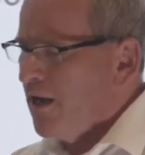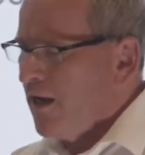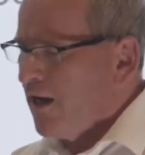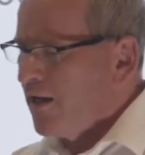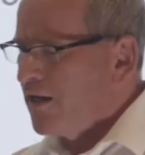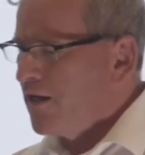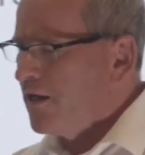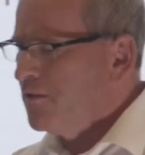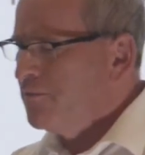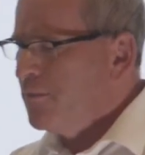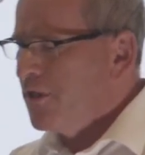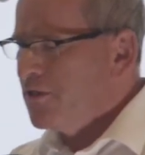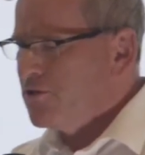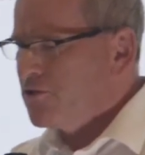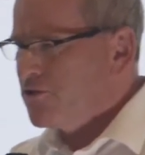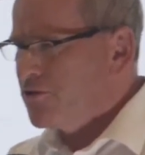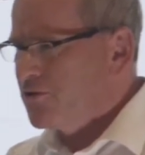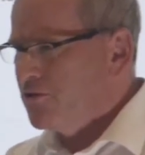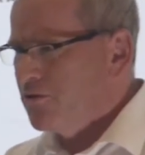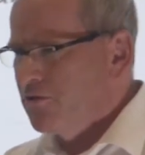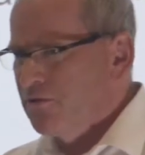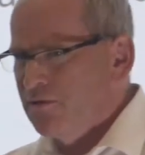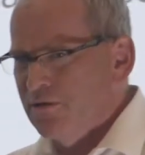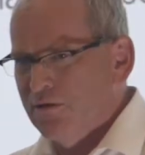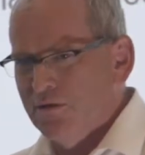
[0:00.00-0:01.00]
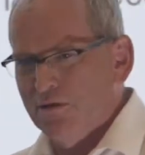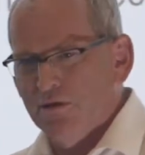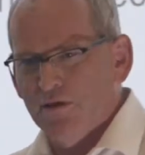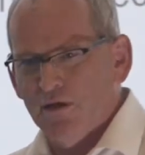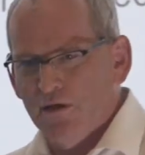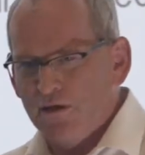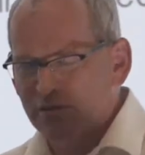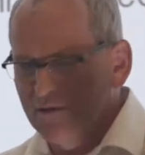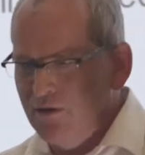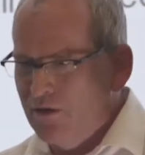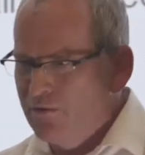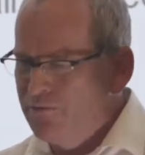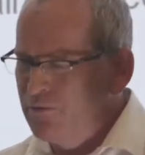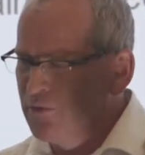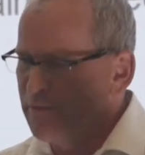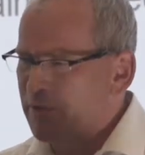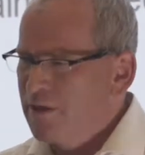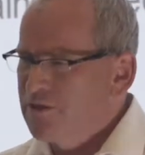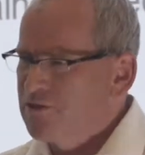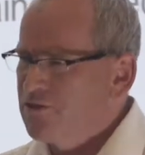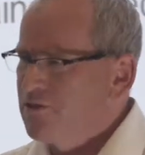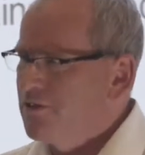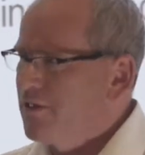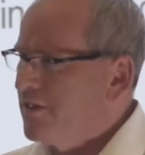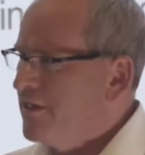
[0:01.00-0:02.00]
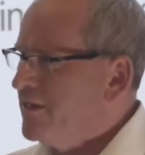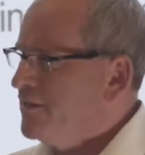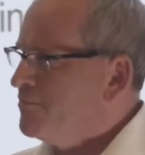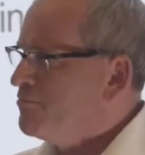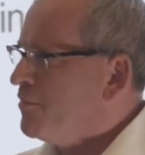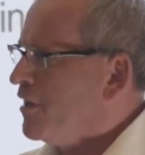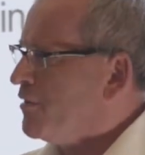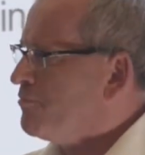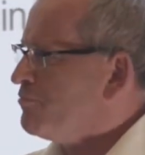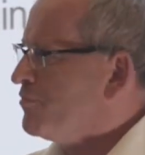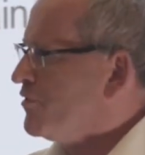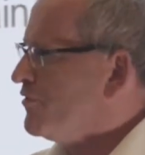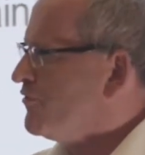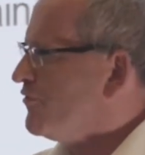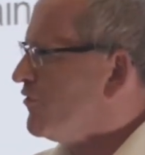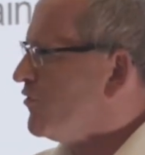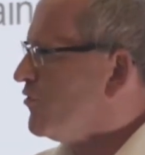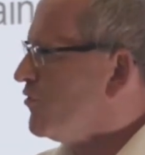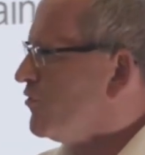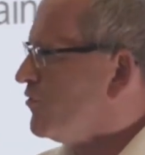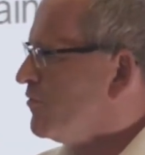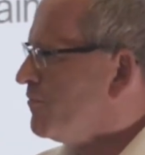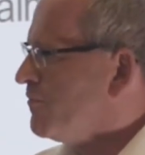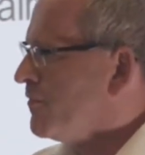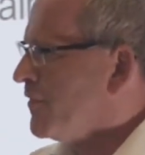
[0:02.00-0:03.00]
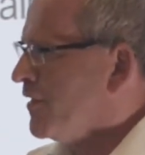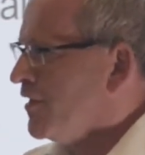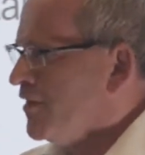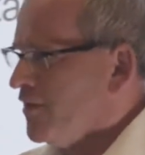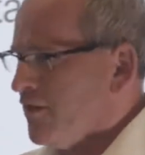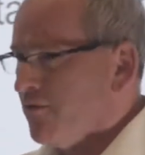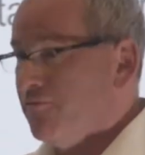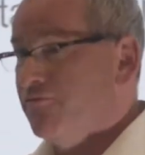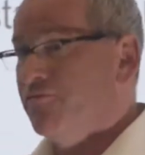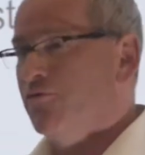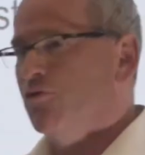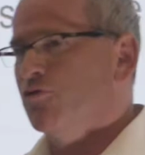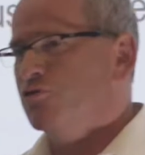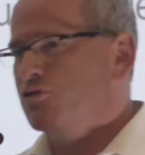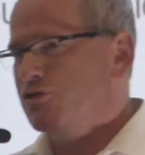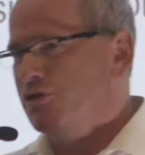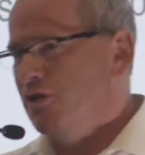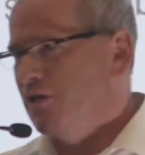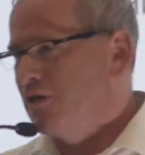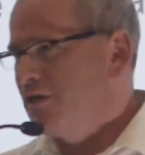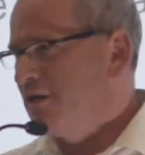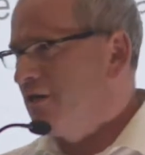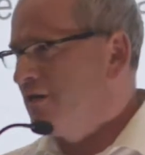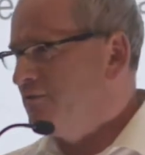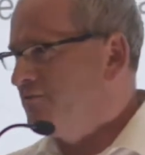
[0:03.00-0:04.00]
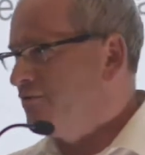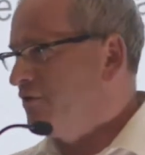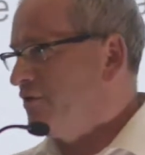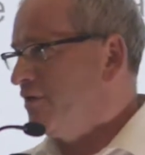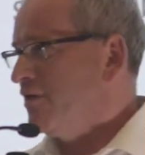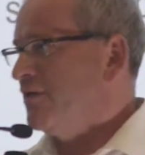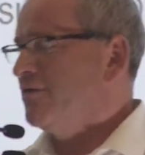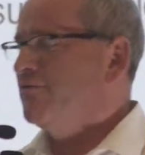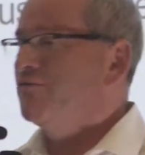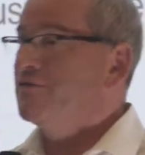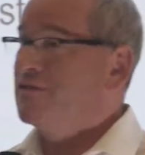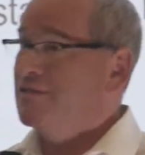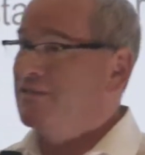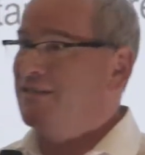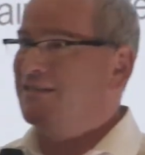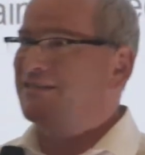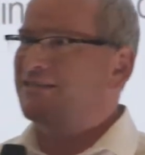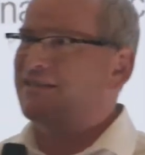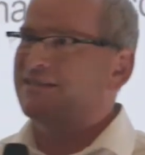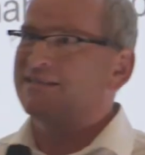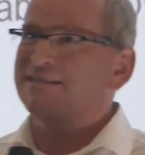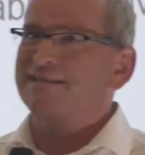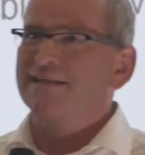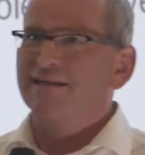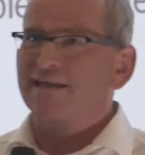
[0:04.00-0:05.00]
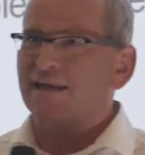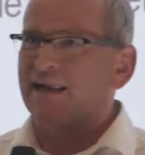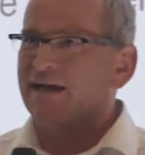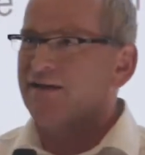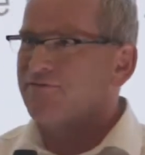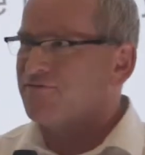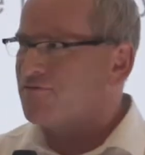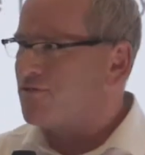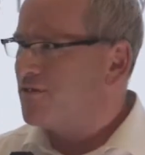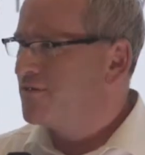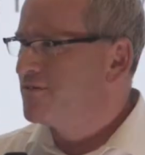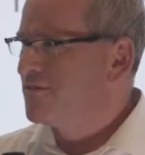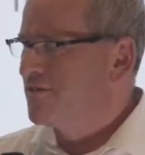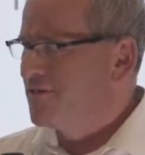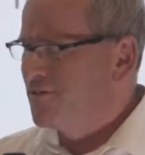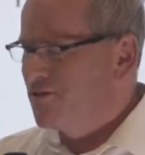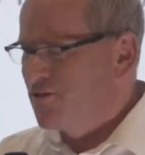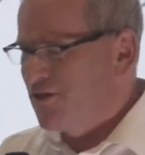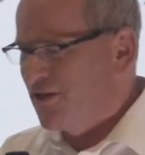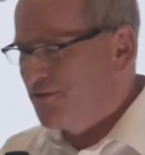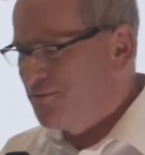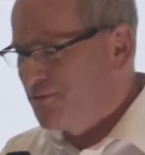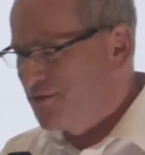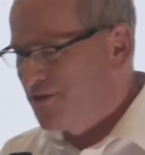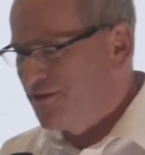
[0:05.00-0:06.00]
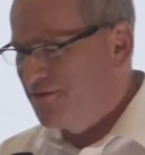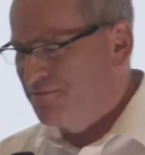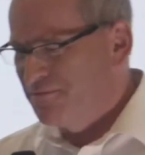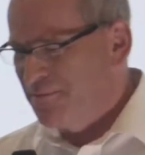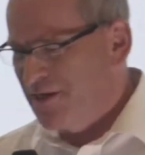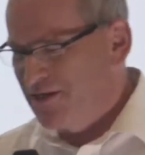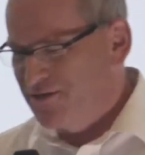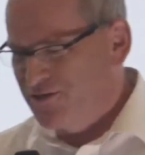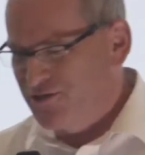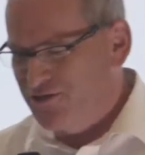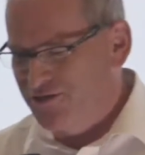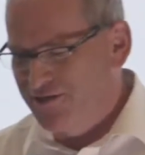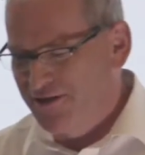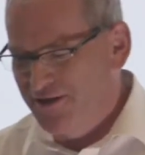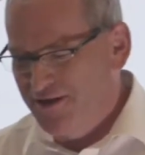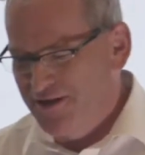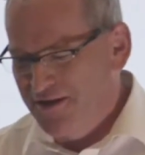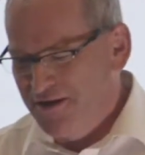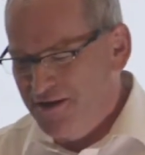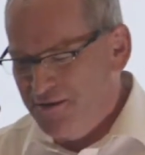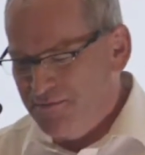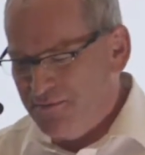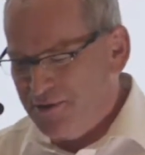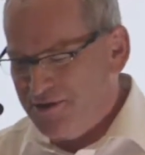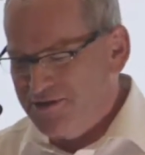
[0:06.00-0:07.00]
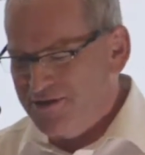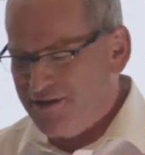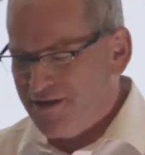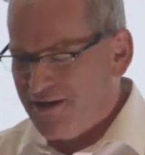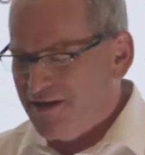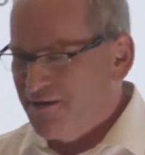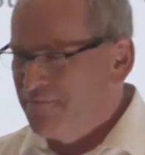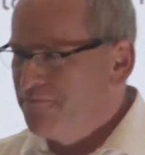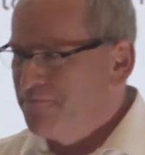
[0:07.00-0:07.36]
And I'll mention, and we mentioned the heat map before. Unfortunately, I have a statistic left that James didn't mention. But